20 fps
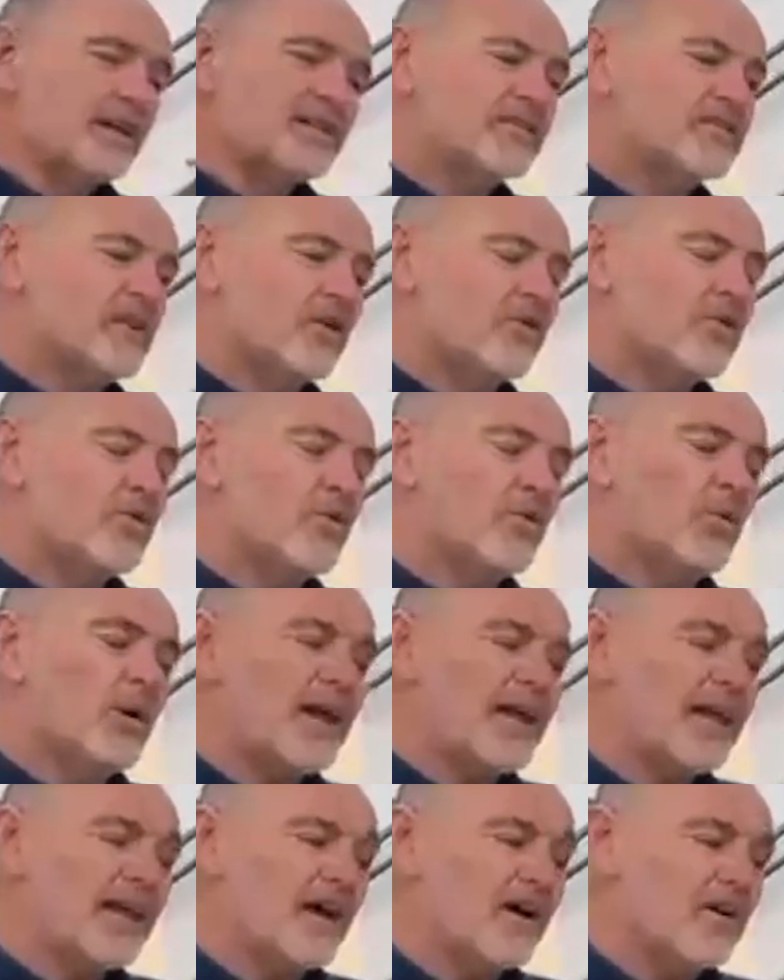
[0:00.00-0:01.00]
So
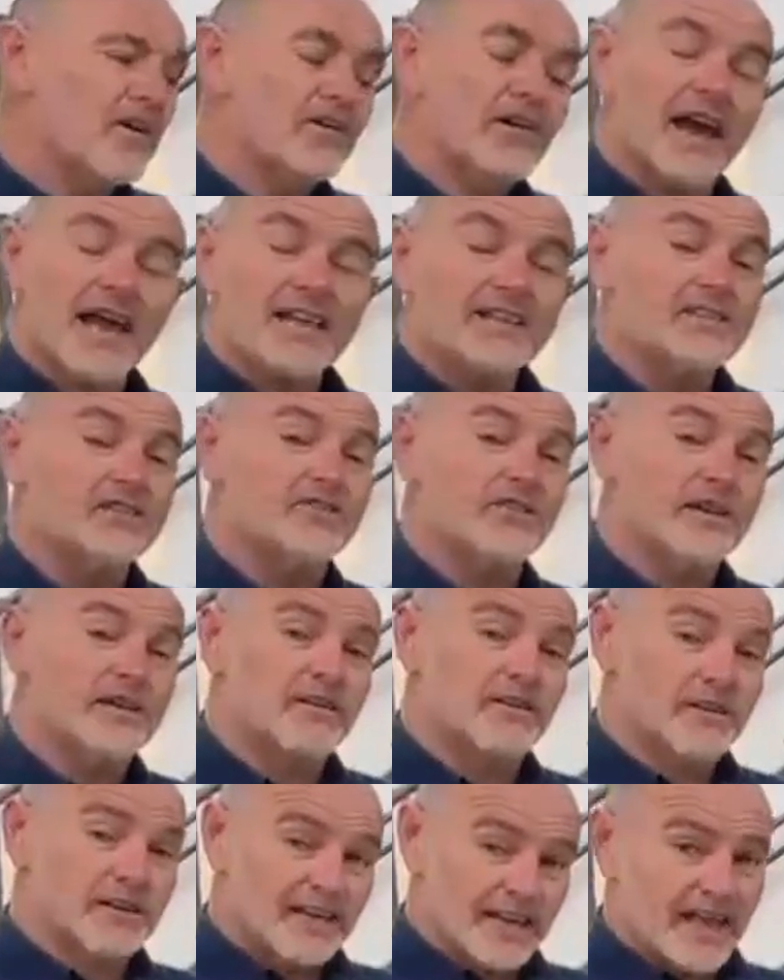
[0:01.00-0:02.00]
we are entering
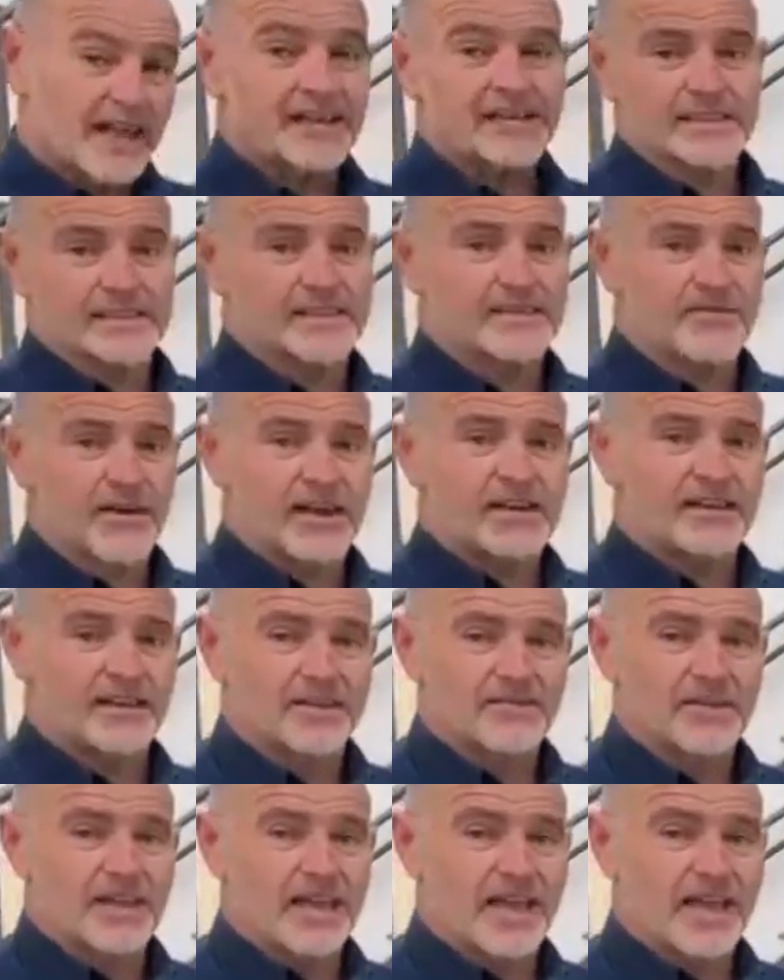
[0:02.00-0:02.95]
our last event of the